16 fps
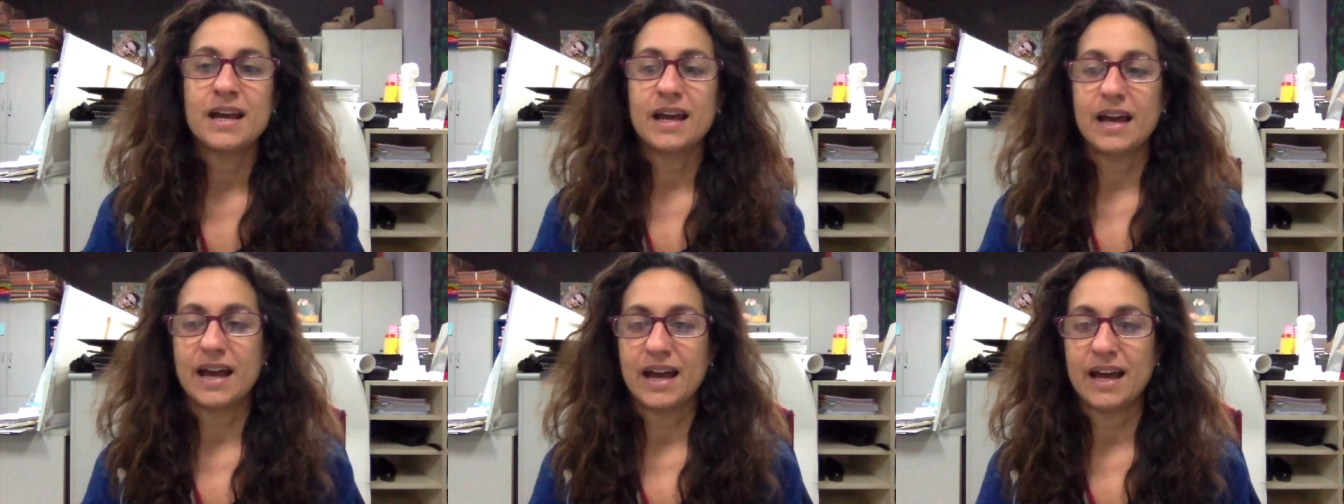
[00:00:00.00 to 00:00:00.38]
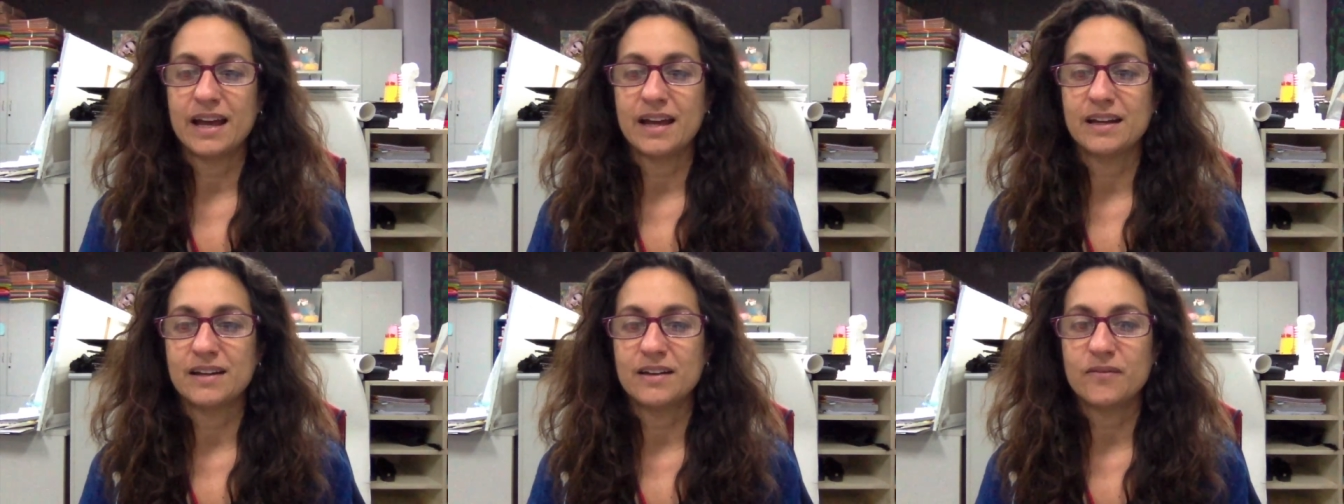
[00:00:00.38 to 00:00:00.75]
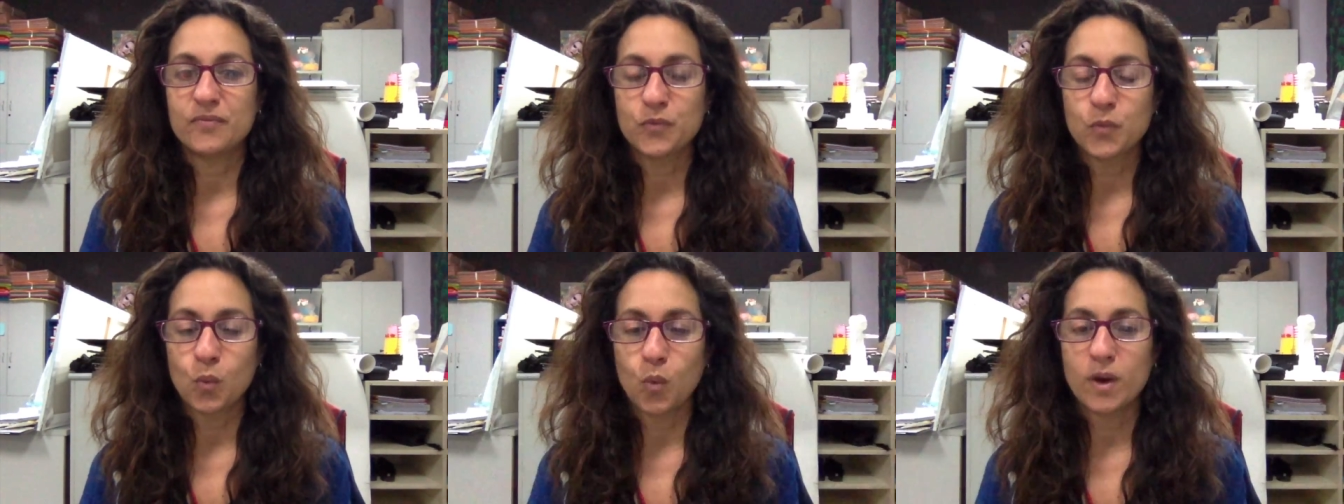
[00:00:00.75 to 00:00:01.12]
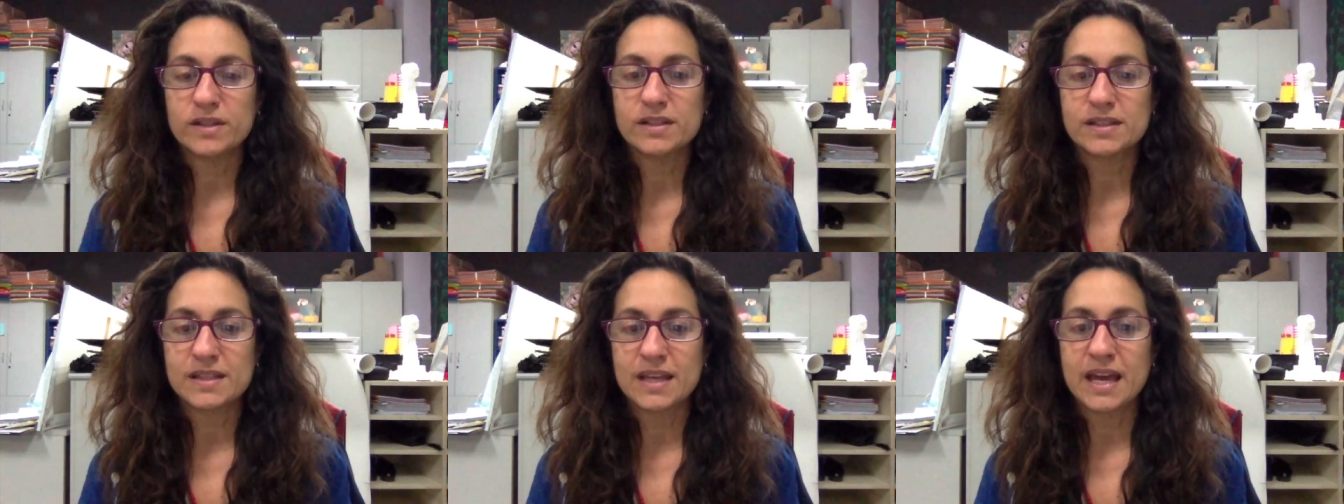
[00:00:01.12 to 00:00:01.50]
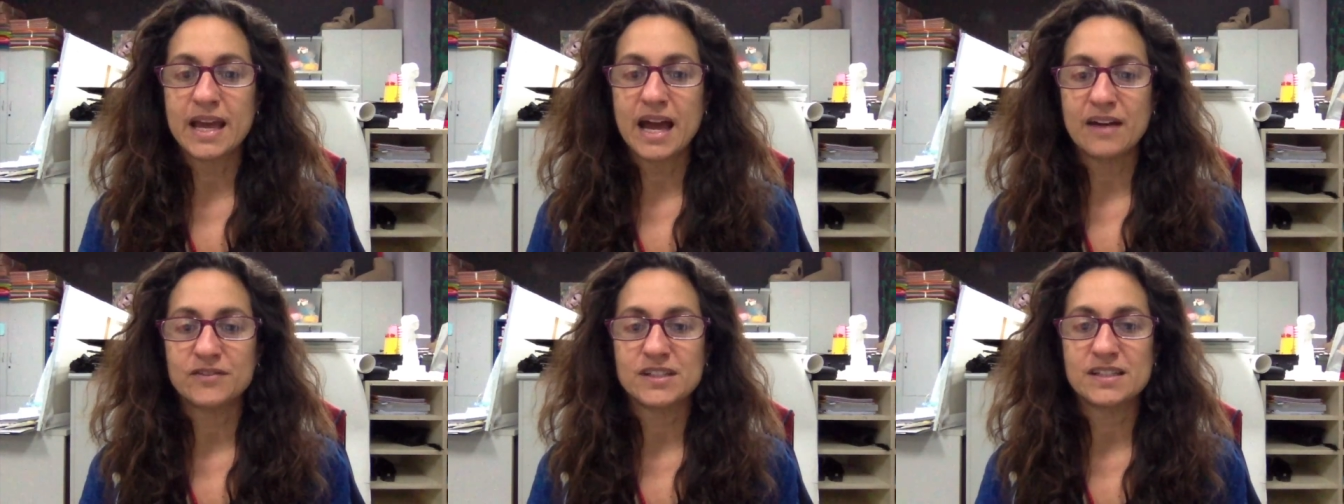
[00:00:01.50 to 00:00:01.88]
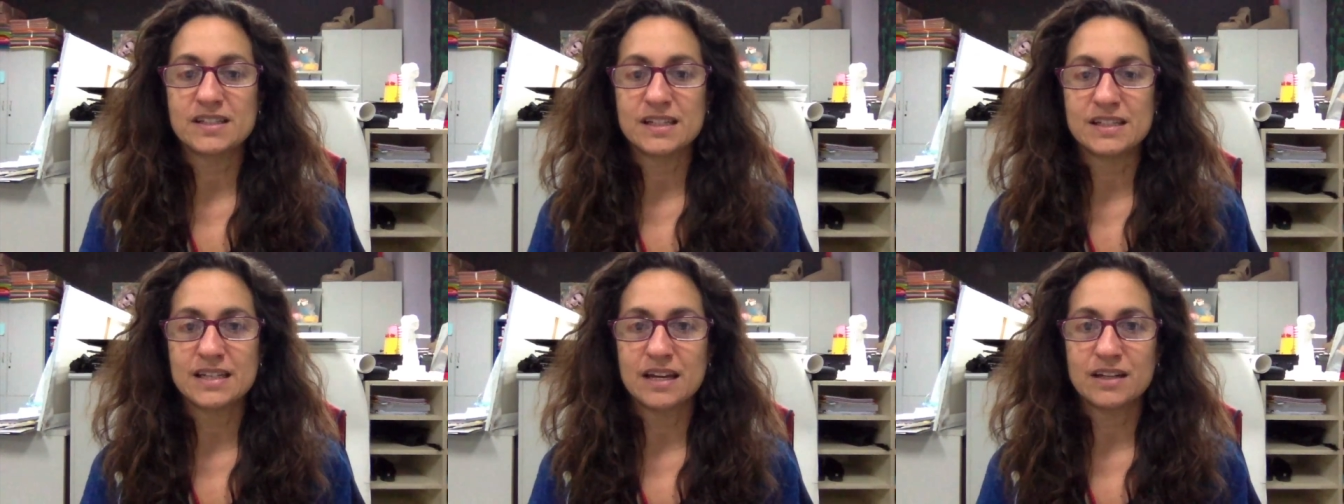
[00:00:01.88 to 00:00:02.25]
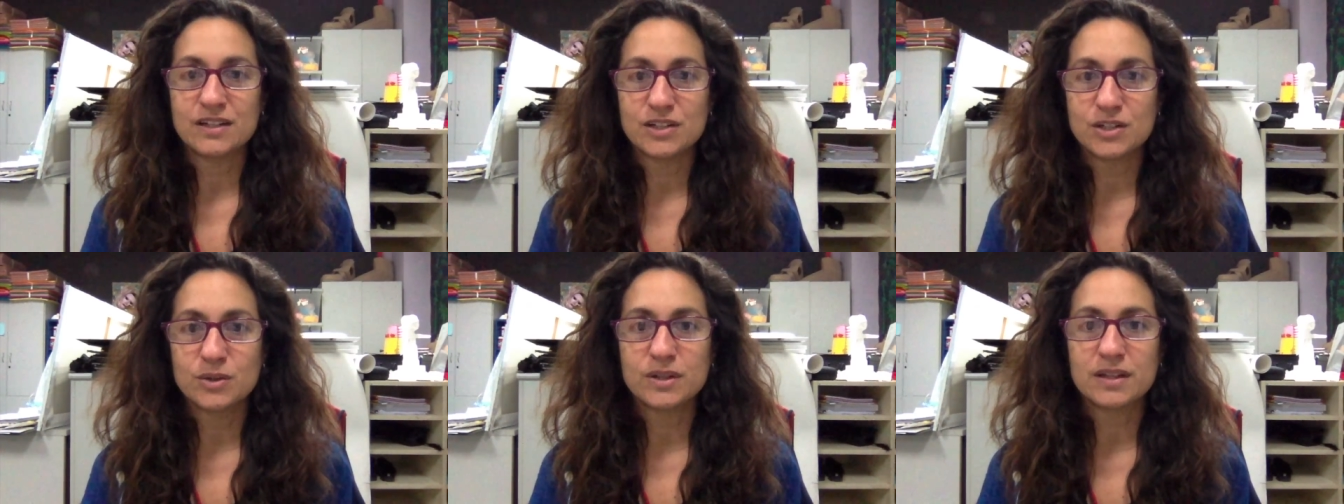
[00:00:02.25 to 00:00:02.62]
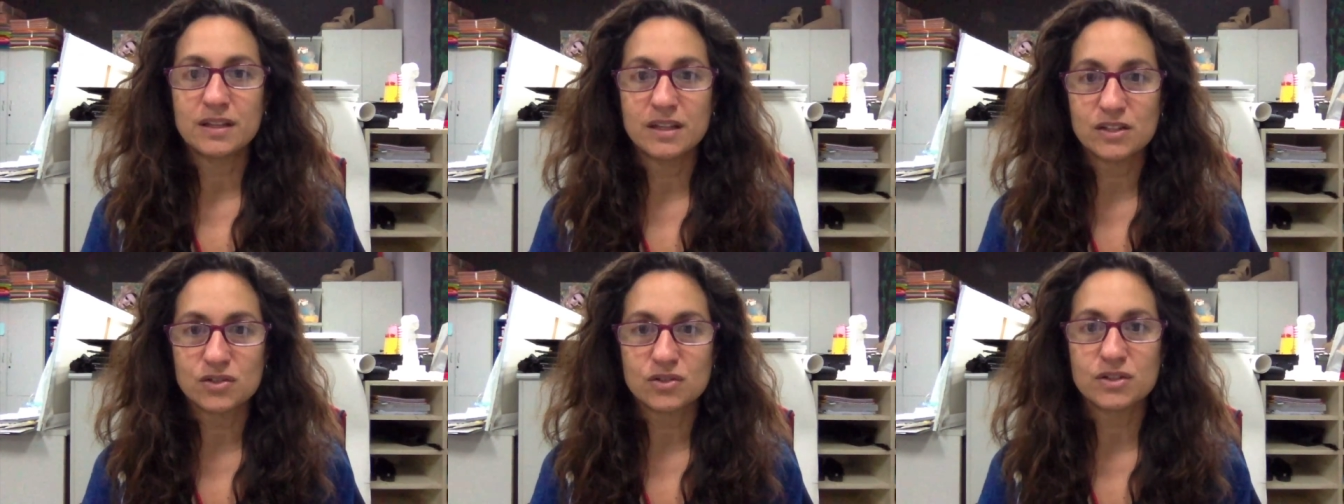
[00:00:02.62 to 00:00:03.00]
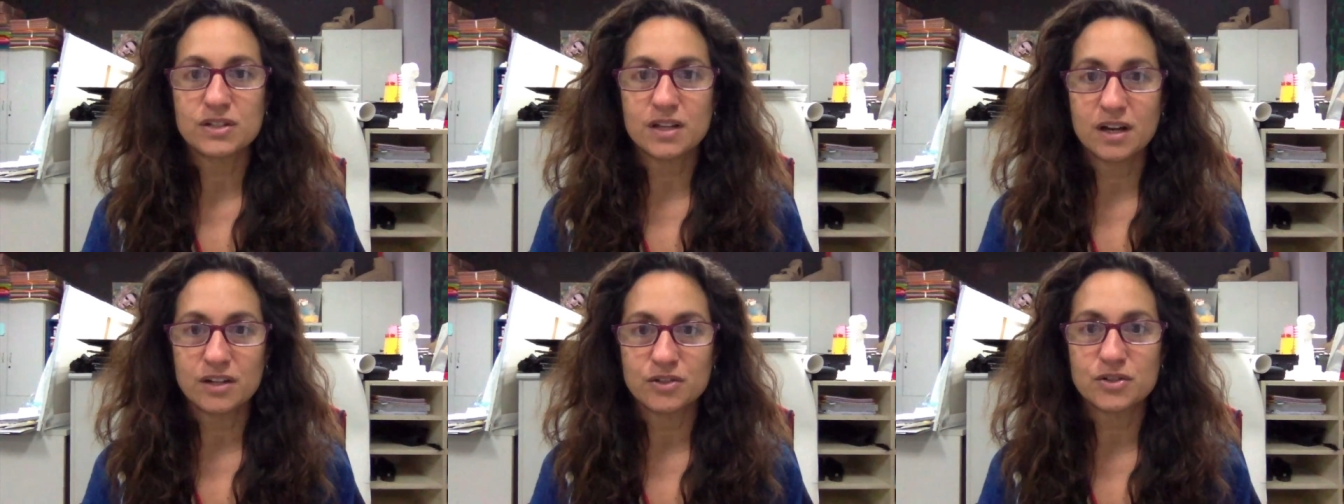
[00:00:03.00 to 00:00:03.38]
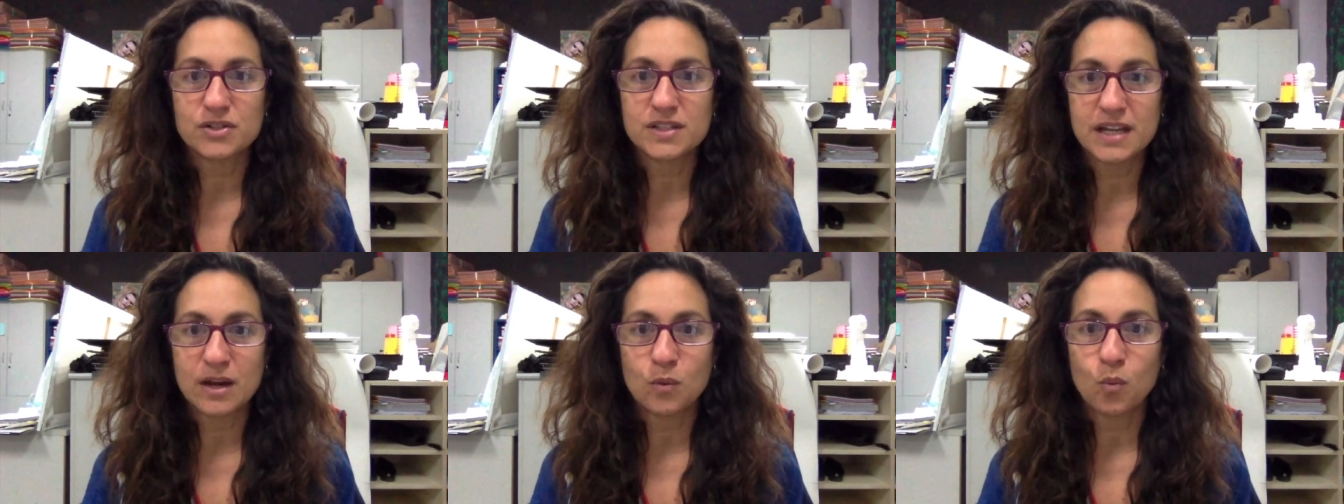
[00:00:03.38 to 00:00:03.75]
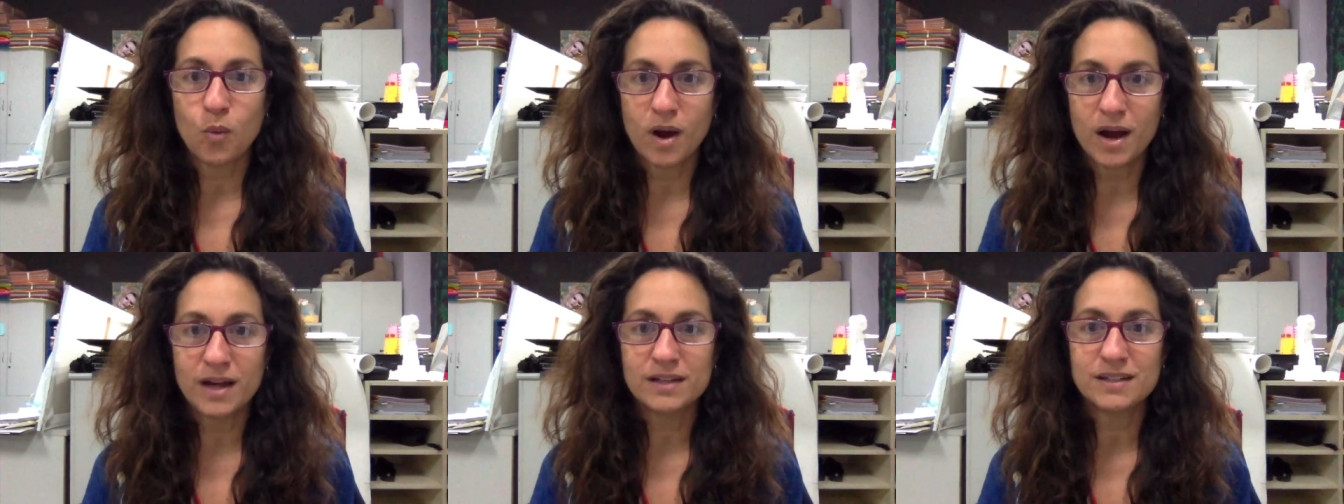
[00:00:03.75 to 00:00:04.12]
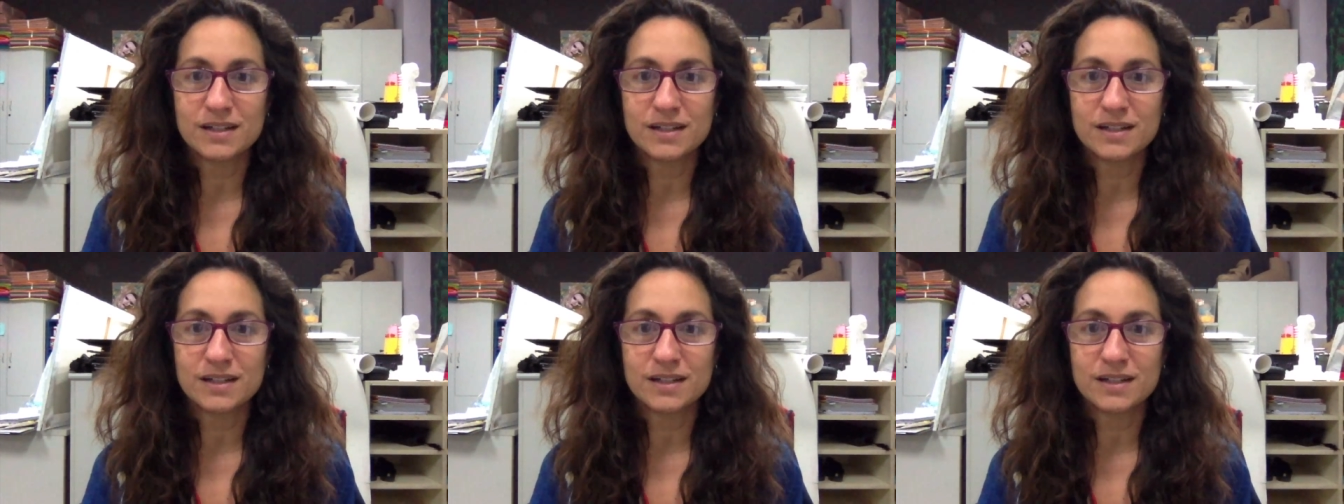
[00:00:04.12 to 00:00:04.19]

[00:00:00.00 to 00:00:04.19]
And once they have to sit down and do it, then they start to understand why